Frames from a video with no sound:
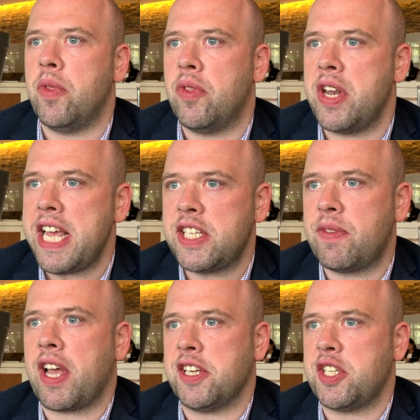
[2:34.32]
the needs of
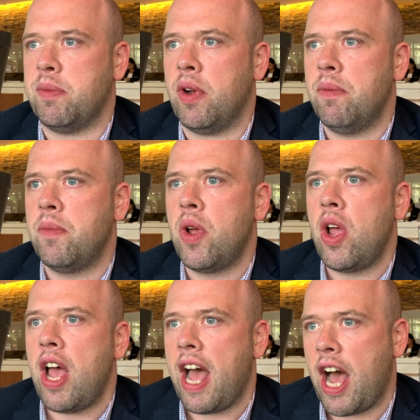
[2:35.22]
the customer,
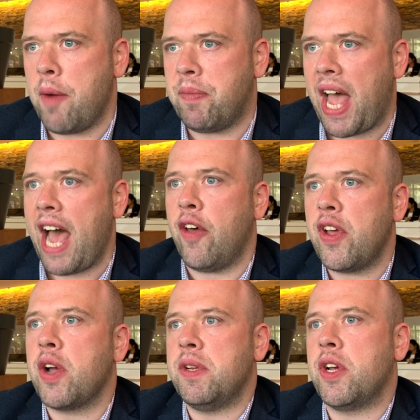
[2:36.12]
how
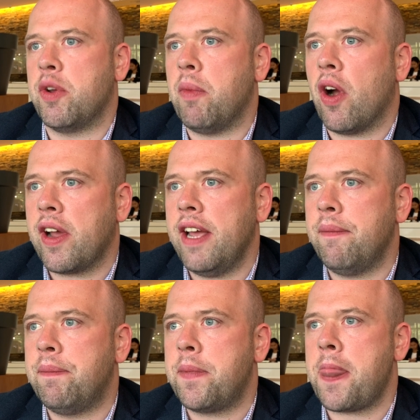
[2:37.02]
they're going to go to market,
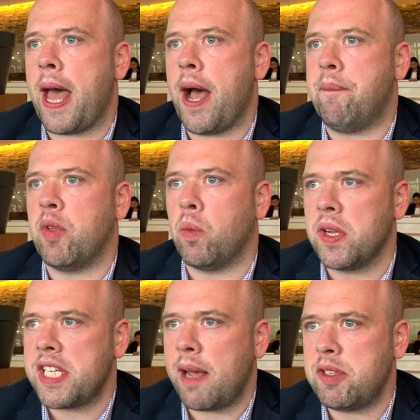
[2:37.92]

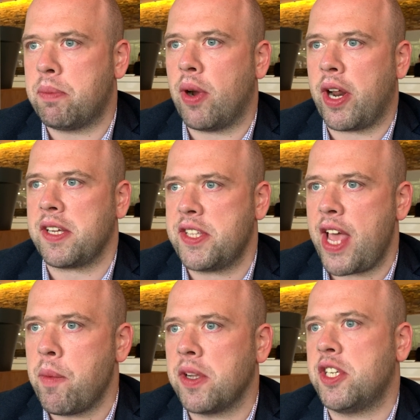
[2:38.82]
what types of products
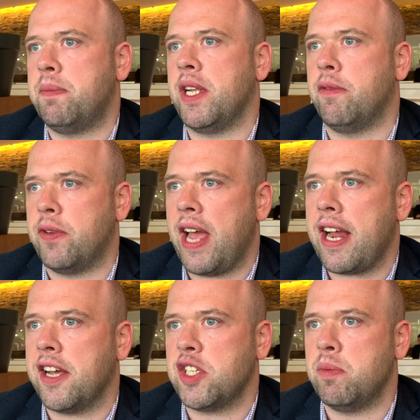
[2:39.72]
they want to build for their
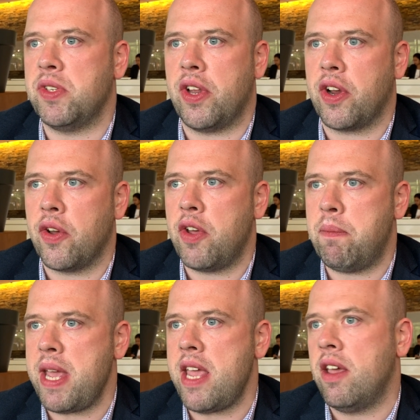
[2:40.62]
customers that are going to
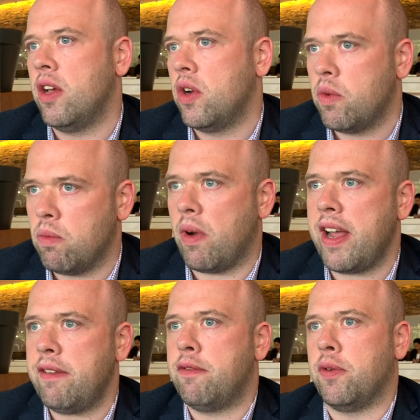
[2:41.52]
be
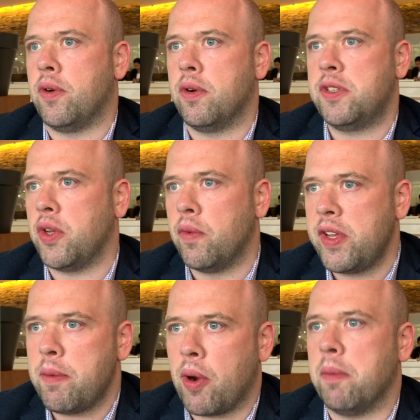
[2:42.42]
right for
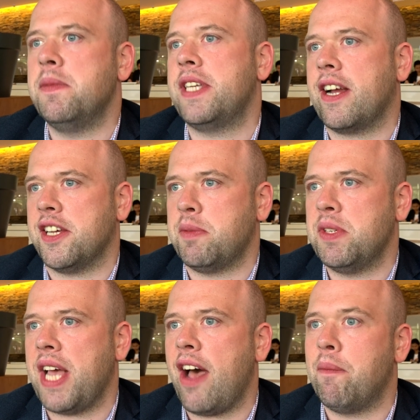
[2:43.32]
solving the problems their
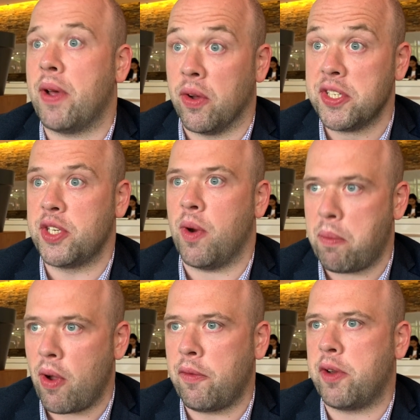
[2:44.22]
customers have, but also are
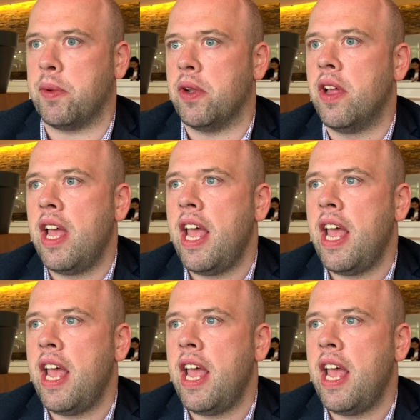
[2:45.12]
profitable.